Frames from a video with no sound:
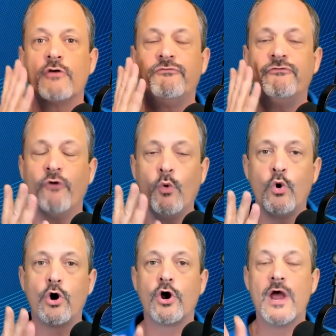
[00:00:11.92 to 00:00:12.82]

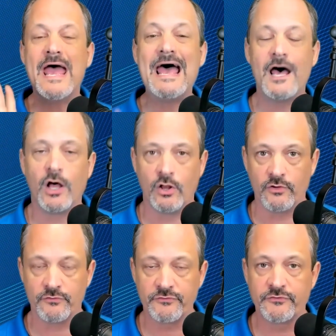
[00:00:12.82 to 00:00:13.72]
four
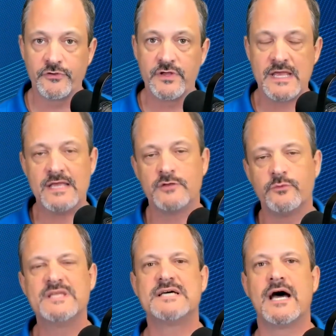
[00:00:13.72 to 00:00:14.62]
L's in
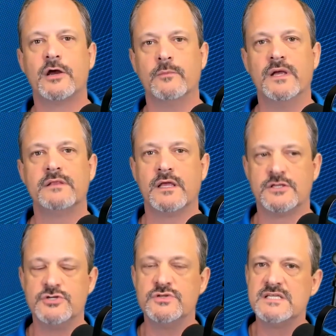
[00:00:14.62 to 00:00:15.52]
retirement
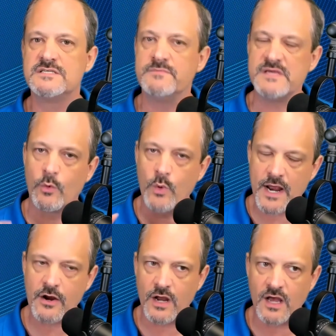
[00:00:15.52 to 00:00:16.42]
that you need to be
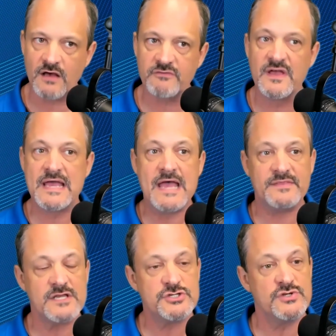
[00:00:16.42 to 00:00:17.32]
aware of
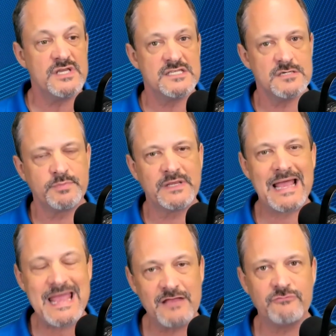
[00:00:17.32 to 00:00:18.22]
and that you need to
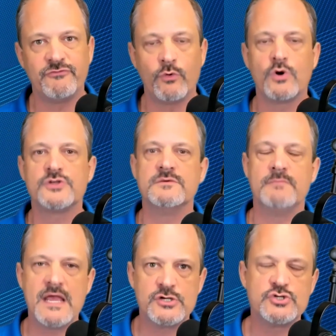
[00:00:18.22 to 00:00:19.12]
plan for to
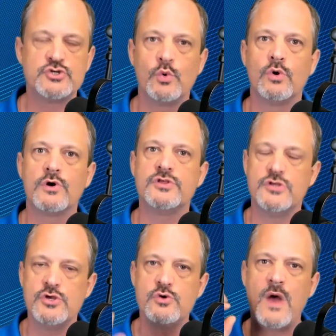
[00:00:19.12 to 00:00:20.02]
make sure
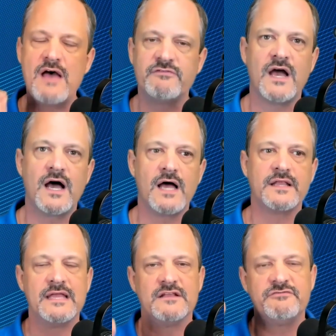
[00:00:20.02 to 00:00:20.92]
you have
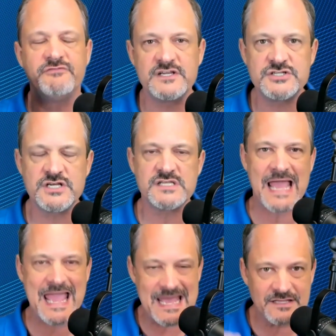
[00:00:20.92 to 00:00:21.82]
got an efficient
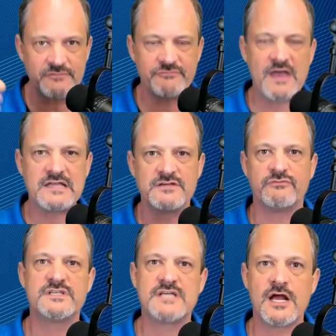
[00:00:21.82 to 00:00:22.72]
and
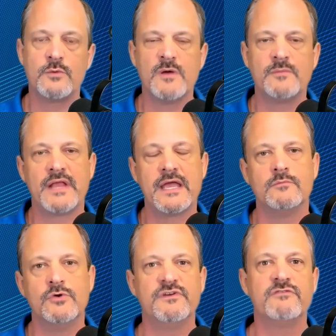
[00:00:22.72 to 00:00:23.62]
effective retirement
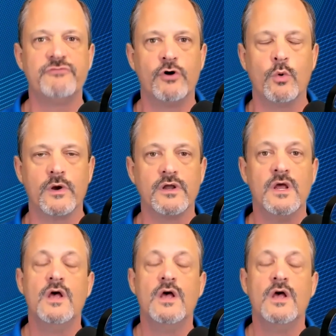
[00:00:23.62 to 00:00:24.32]
plan moving forward.